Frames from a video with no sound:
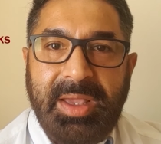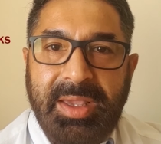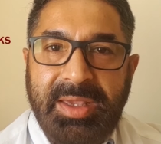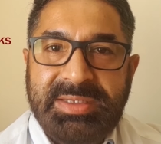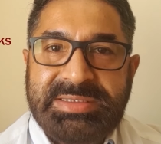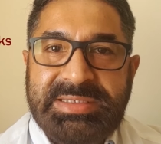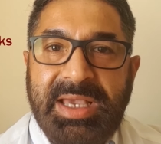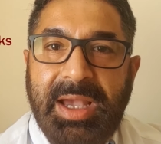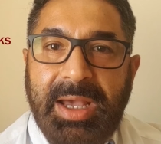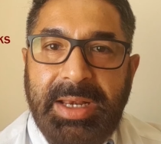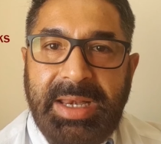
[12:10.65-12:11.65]
is
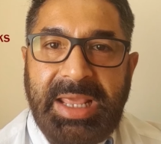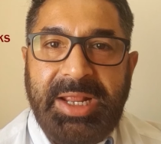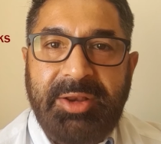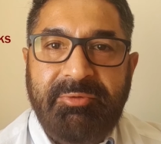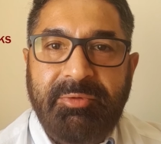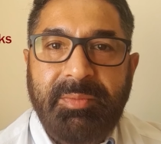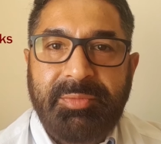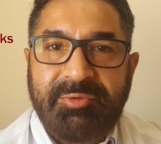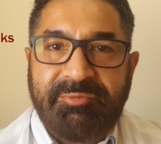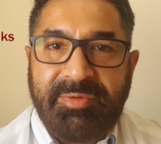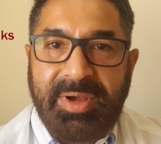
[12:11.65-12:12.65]
a negative
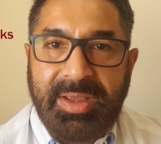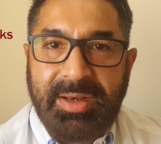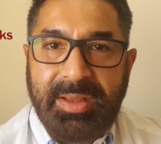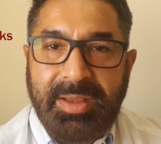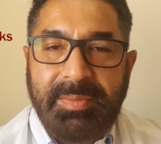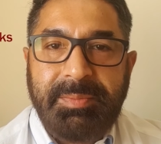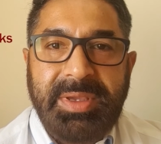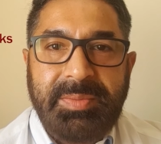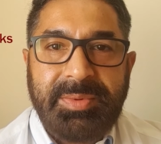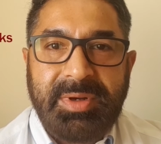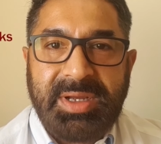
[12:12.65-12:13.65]
profile.
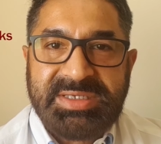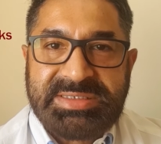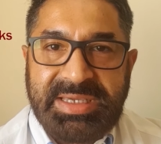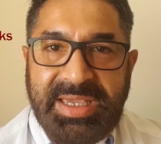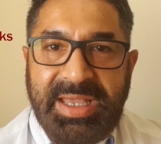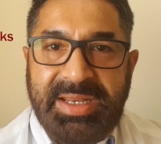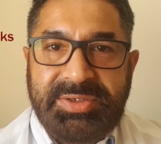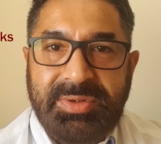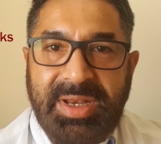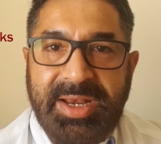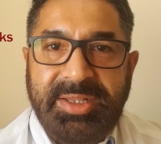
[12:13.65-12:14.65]
People are scared to
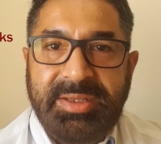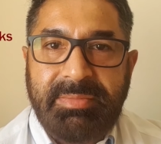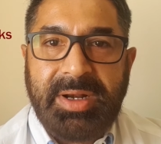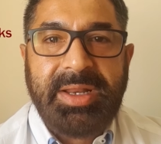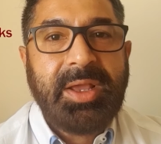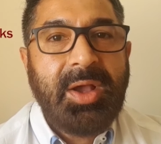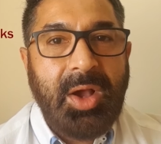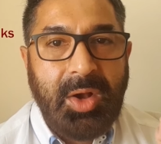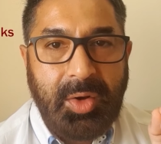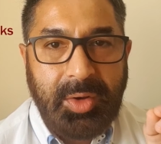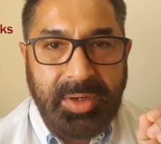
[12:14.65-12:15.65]
lend them money,
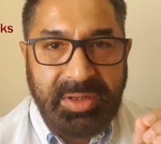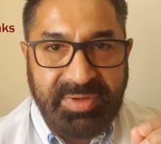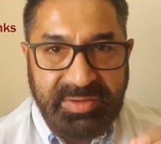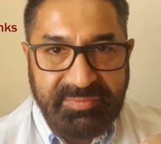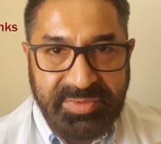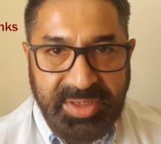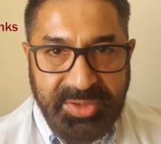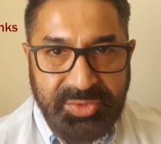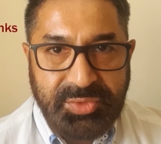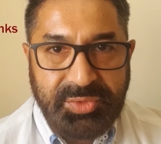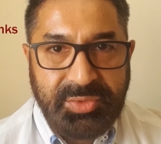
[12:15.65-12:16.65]
or even if they
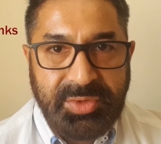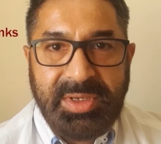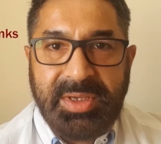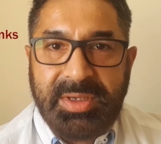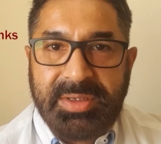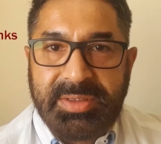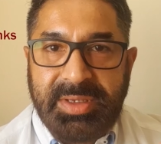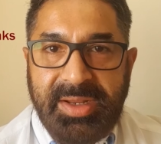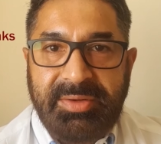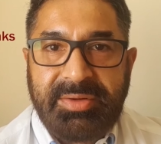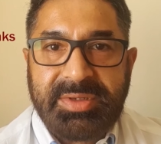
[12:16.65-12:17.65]
do, the
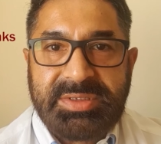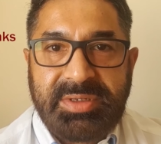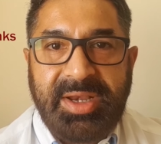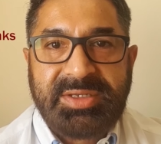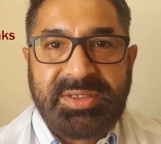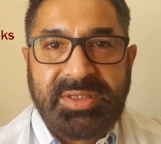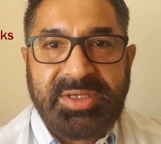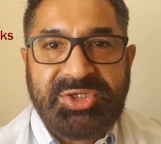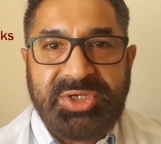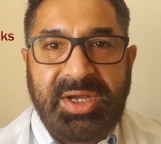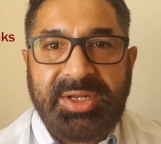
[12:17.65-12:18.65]
interest rates that they
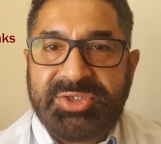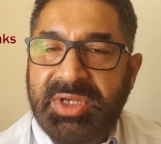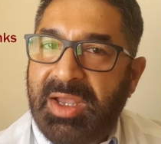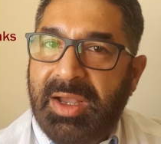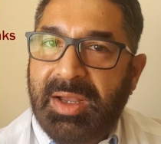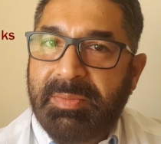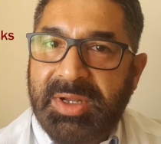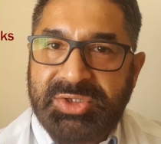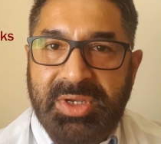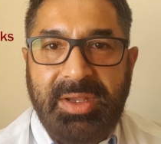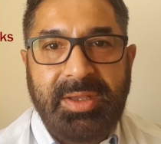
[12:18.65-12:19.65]
charge are
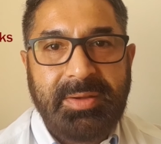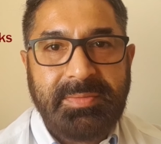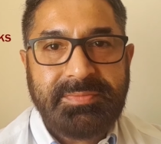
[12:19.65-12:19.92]
much higher.